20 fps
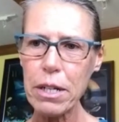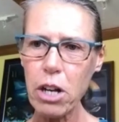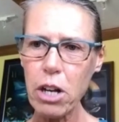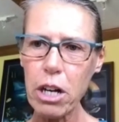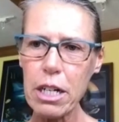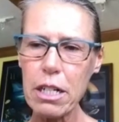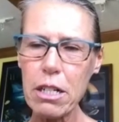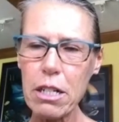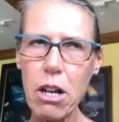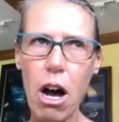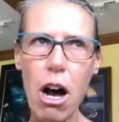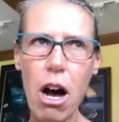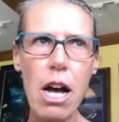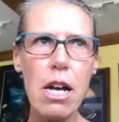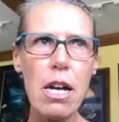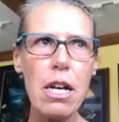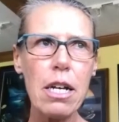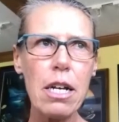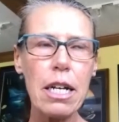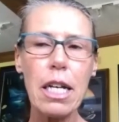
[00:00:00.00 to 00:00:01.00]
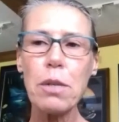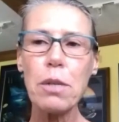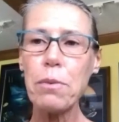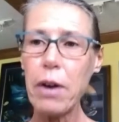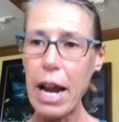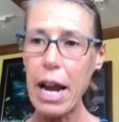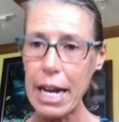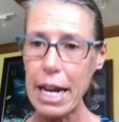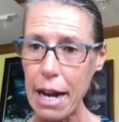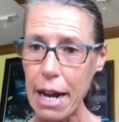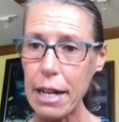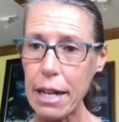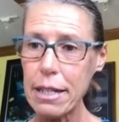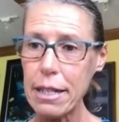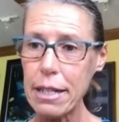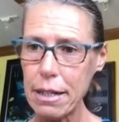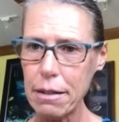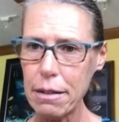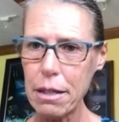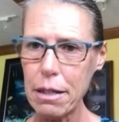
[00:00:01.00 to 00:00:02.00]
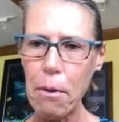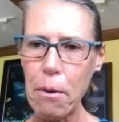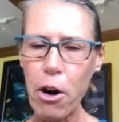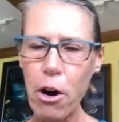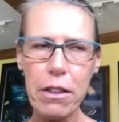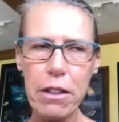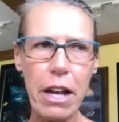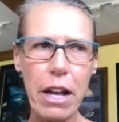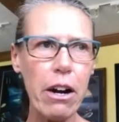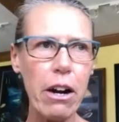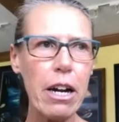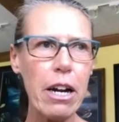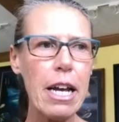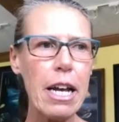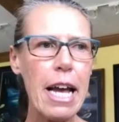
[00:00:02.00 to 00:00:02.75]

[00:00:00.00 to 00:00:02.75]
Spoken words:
Arkansas, because we were hanging out at the park there,